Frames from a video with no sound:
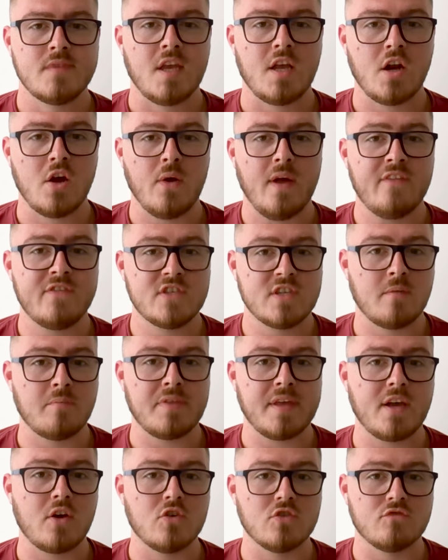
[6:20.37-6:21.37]
you know, if
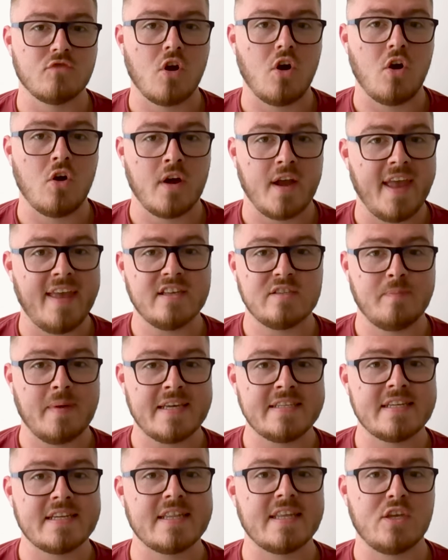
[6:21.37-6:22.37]
something goes wrong, it's
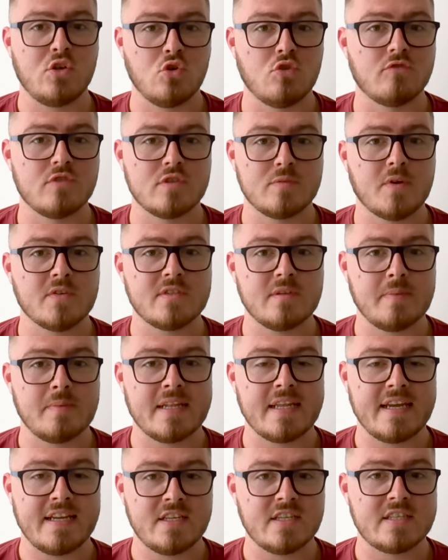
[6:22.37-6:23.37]
basically your
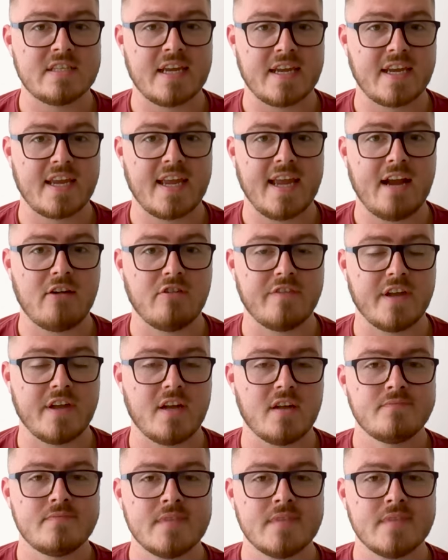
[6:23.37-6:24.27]
responsibility to take care of it.